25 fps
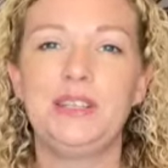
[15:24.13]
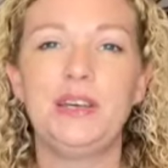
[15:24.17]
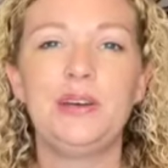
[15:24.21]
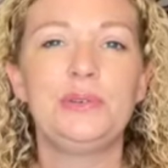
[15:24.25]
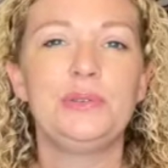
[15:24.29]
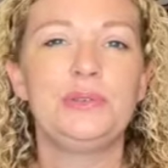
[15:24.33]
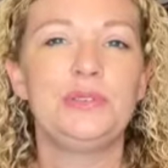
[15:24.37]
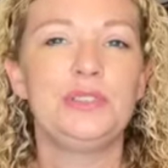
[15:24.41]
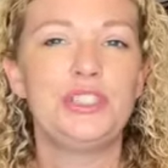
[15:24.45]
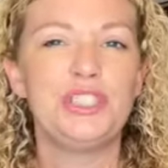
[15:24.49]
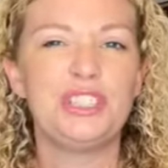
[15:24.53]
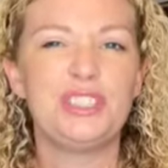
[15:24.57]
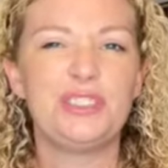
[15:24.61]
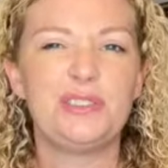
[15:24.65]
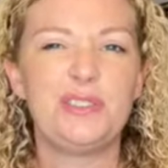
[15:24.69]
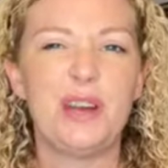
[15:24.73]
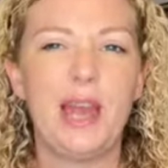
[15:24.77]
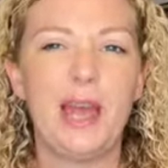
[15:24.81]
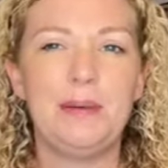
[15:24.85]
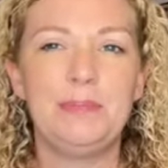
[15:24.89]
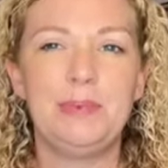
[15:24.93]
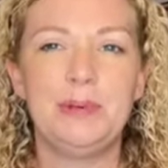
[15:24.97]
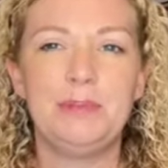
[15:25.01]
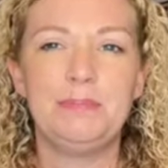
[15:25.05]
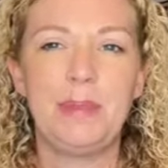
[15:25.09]
So just
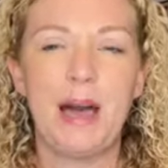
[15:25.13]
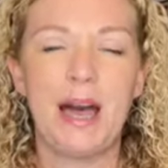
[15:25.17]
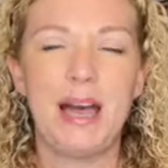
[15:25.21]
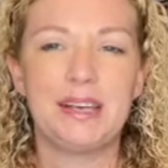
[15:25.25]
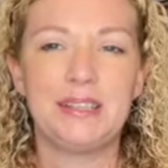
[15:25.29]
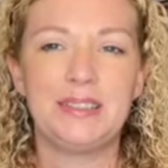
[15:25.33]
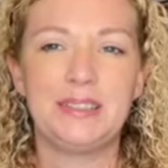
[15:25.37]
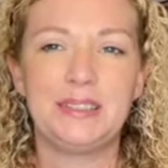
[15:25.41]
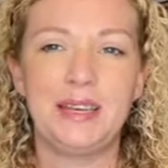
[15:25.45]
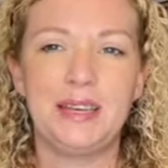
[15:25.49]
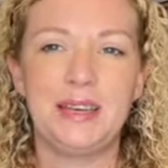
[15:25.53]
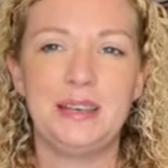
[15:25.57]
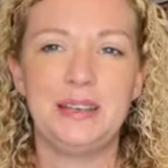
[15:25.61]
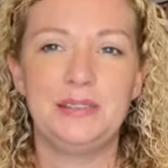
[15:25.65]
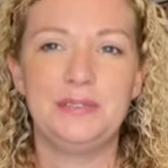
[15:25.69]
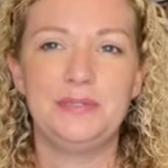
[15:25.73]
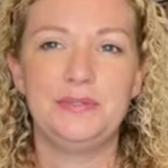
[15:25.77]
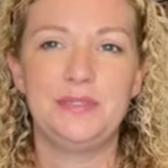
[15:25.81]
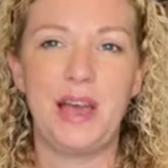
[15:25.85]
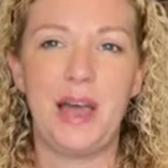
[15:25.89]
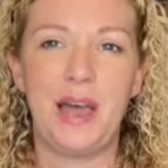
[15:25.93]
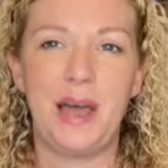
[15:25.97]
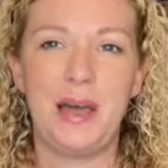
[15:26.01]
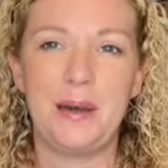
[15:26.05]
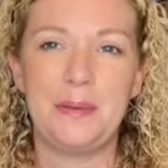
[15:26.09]
grab a box
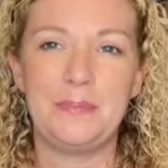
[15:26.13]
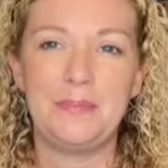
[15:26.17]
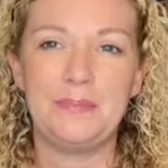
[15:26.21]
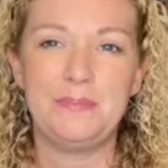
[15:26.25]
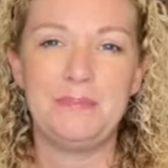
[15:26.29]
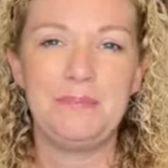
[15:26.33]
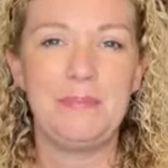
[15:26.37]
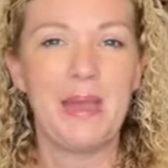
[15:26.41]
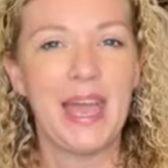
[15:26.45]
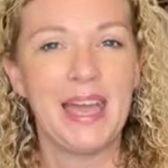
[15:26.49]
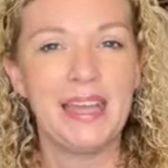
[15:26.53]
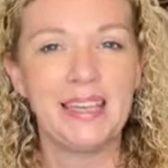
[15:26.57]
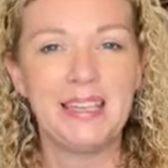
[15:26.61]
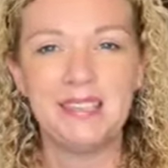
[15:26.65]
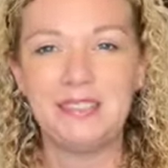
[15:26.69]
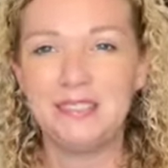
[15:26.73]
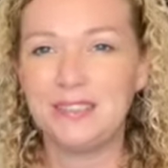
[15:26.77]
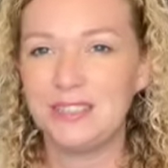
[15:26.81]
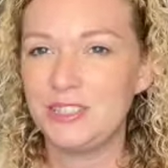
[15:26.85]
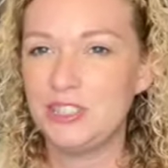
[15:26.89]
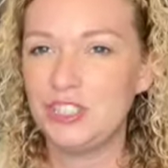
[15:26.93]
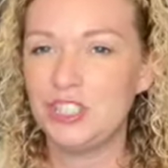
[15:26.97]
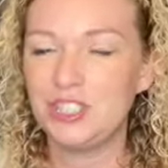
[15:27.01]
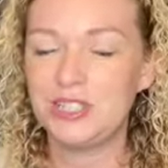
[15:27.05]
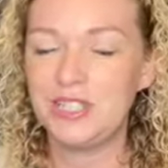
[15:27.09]
of
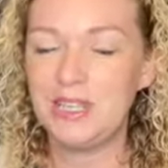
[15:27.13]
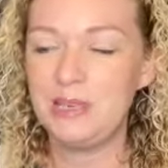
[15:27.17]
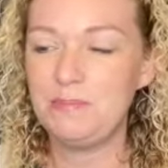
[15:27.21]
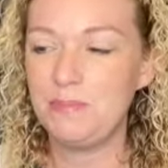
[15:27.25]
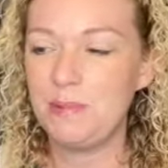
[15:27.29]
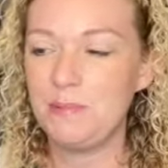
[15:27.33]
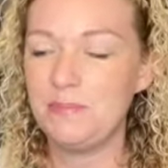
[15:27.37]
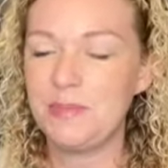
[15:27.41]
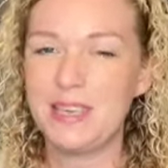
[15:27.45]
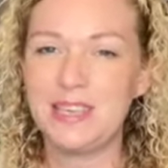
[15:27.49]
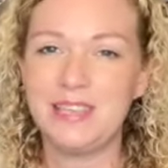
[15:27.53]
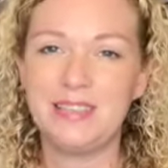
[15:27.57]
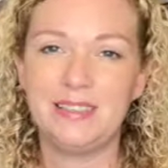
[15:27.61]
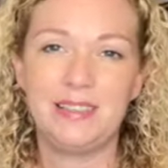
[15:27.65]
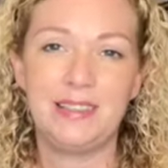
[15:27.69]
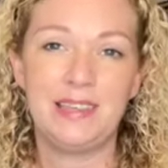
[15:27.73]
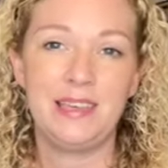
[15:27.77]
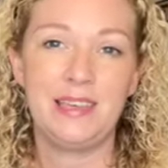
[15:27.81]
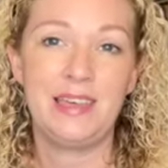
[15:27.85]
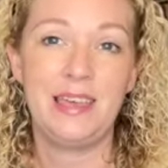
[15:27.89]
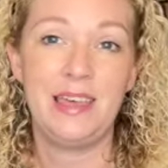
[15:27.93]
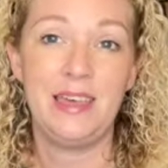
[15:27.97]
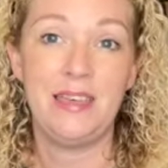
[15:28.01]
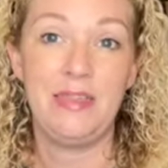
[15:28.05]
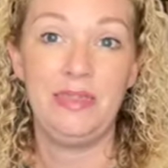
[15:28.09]
baggies and just keep them in
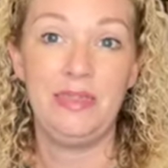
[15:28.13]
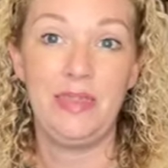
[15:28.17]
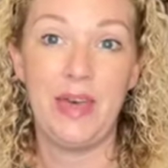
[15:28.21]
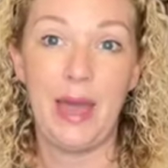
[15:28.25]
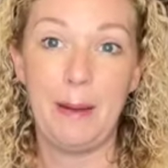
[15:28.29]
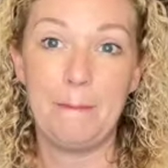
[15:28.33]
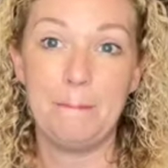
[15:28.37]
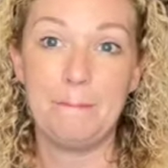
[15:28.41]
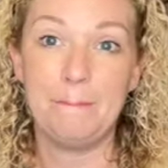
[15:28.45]
that